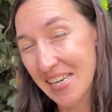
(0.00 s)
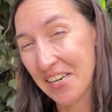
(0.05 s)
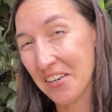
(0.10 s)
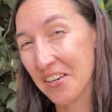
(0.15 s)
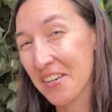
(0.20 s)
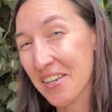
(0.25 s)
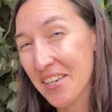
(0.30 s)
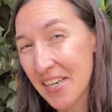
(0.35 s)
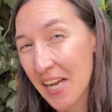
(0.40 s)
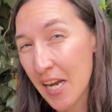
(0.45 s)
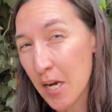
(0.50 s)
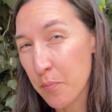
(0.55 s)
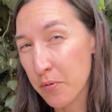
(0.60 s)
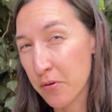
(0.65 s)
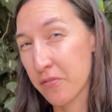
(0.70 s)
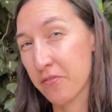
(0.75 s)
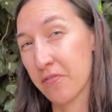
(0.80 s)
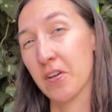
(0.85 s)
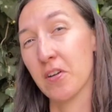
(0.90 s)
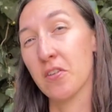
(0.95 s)
Eric and I
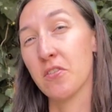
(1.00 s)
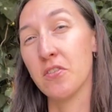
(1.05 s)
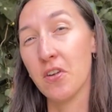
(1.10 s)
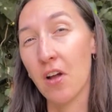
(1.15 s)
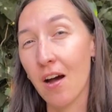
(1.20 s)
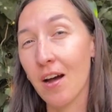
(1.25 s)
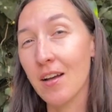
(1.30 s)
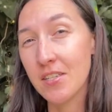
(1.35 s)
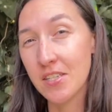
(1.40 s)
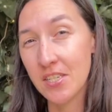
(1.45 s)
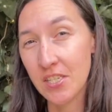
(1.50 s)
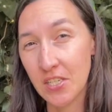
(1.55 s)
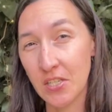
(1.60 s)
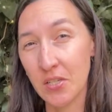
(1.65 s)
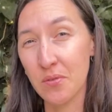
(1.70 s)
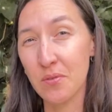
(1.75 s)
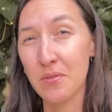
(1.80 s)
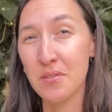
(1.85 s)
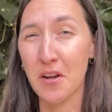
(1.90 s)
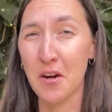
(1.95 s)
prefer not to
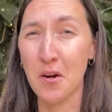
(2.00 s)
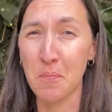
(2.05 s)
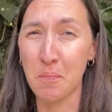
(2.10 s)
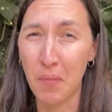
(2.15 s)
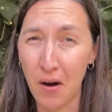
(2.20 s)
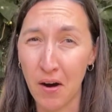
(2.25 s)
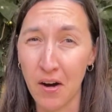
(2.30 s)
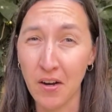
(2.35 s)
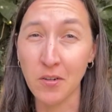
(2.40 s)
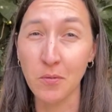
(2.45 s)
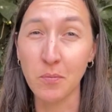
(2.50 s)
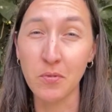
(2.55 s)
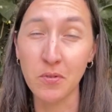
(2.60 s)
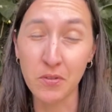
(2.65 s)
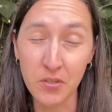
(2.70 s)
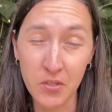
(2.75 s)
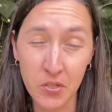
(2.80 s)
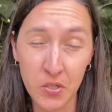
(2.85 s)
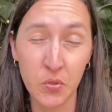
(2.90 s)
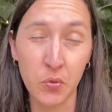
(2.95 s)
use our potable
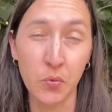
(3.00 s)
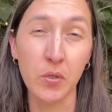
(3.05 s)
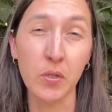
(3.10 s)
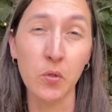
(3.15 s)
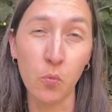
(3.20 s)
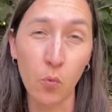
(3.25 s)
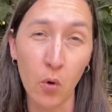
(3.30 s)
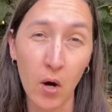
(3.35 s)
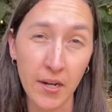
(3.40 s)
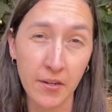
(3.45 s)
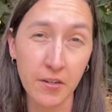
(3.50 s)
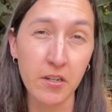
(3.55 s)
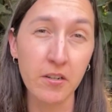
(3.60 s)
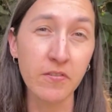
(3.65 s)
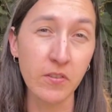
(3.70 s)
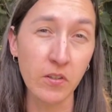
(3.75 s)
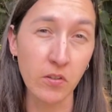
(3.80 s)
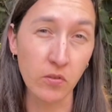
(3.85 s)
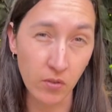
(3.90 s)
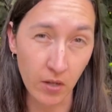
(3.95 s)
stored water
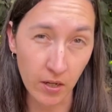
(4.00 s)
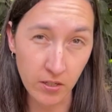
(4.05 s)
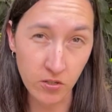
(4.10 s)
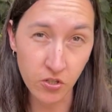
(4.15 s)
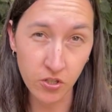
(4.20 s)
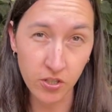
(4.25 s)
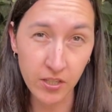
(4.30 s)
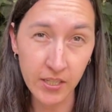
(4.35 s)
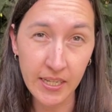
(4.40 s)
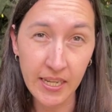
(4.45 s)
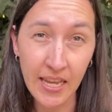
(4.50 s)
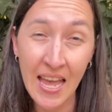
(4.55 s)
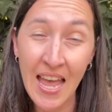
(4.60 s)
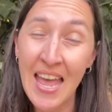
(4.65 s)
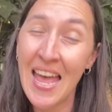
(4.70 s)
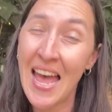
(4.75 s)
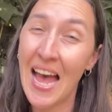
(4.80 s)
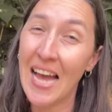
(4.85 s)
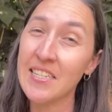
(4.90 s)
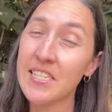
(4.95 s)
for laundry,
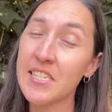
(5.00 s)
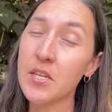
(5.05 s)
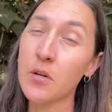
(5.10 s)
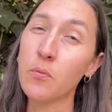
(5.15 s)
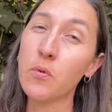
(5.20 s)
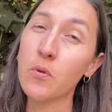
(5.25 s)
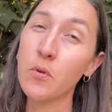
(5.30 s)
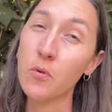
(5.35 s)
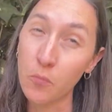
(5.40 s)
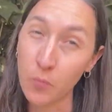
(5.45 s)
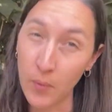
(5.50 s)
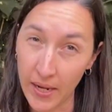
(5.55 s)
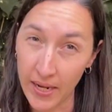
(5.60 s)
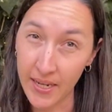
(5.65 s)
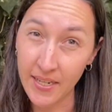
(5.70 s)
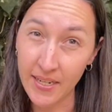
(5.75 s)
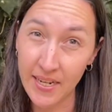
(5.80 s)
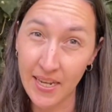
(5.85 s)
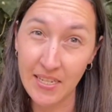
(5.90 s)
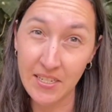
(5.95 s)
and so we'll
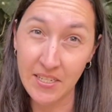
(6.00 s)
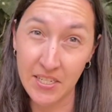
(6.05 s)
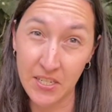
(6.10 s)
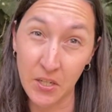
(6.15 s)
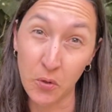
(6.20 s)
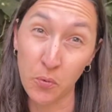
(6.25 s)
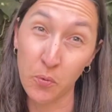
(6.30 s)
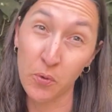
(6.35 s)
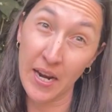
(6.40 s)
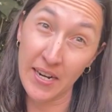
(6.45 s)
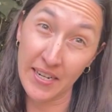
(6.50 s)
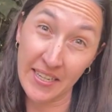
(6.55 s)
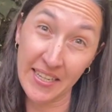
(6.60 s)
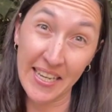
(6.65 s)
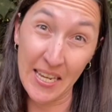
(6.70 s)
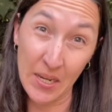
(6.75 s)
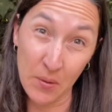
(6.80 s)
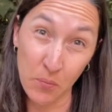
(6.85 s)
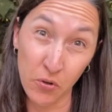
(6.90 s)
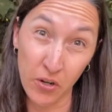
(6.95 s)
wait until we're at a
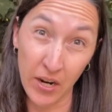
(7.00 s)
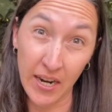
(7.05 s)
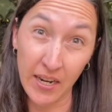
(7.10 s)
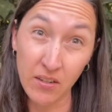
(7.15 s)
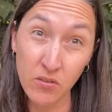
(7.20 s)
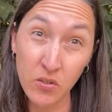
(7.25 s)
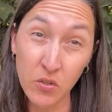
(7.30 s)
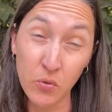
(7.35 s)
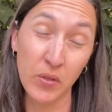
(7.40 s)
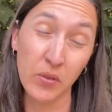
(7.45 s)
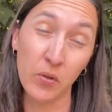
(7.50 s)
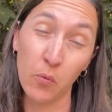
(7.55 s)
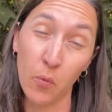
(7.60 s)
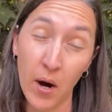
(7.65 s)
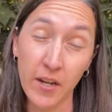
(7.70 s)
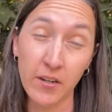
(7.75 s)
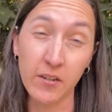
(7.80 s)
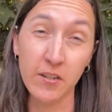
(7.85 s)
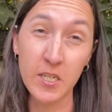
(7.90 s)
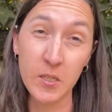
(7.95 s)
campground with a
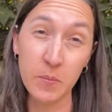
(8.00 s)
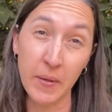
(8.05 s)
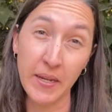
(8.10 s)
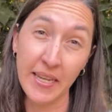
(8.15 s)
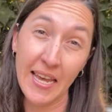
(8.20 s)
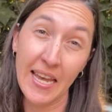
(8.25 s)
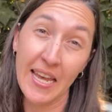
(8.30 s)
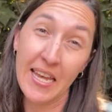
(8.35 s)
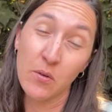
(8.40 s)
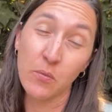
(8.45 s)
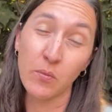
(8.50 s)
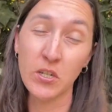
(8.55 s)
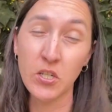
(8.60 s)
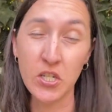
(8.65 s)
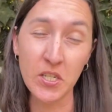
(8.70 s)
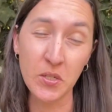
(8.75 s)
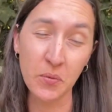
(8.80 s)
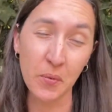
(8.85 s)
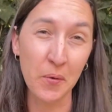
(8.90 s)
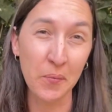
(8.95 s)
water spigot, which
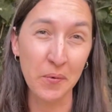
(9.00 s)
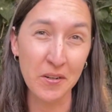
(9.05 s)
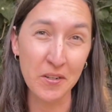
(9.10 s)
is what we're